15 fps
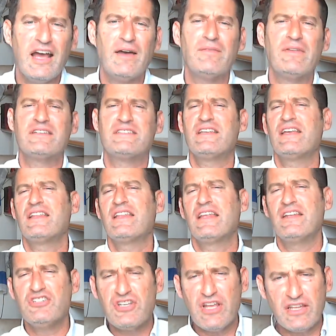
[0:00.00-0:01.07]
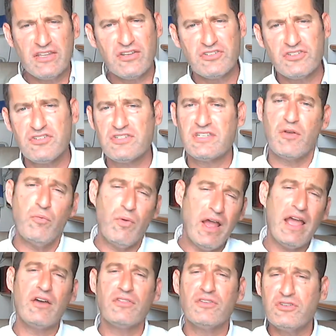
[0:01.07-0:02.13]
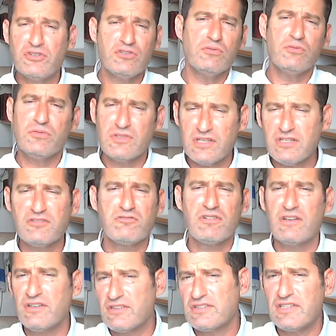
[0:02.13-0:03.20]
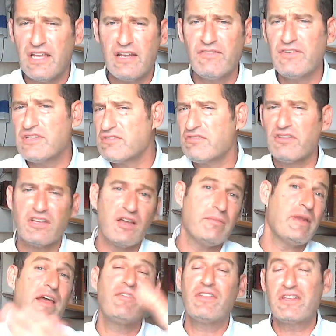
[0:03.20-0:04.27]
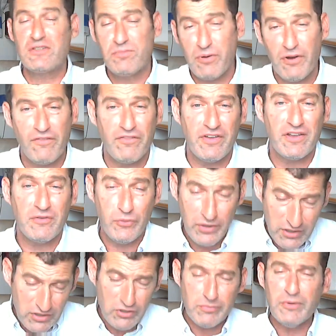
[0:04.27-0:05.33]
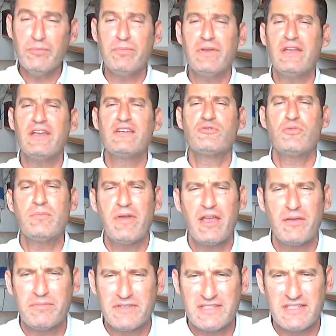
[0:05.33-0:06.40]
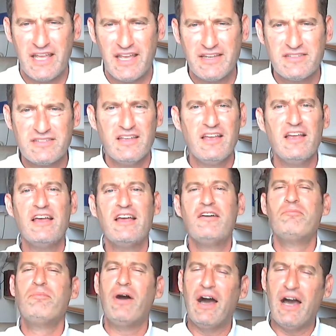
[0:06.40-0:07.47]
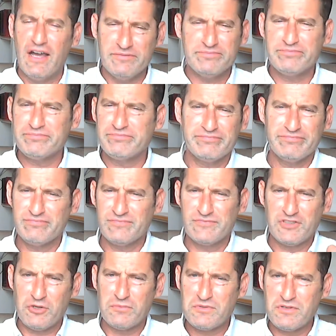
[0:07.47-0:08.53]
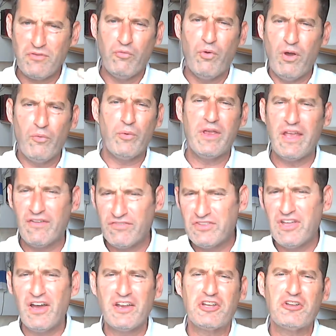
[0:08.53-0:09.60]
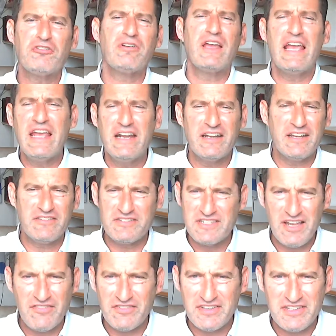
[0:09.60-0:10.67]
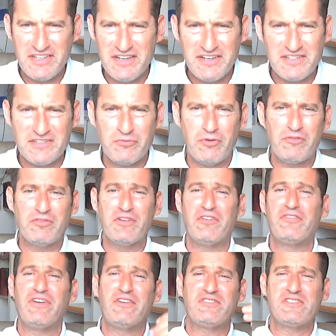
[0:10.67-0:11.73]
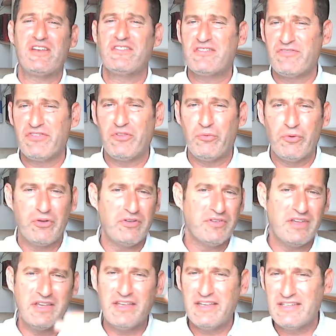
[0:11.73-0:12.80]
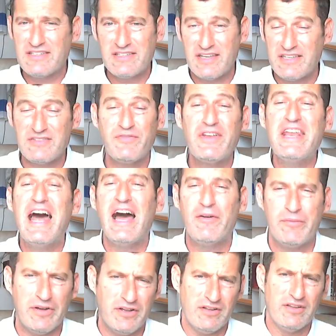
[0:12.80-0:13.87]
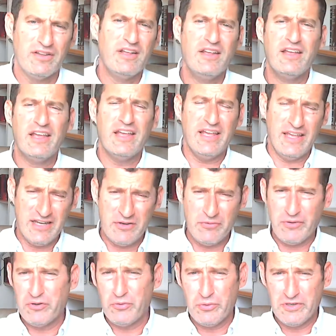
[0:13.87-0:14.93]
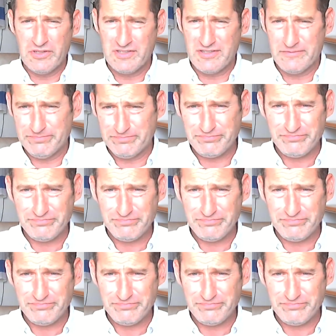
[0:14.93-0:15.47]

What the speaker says: I'm not saying that a Gentile should say, wow, the Jews, Israel, the state of Israel, the government, everything's perfect. We're human beings, we make mistakes. But in terms of what we have done and created here in 70 years and what we've done for ourselves and for the world, it's phenomenal. Anyone who was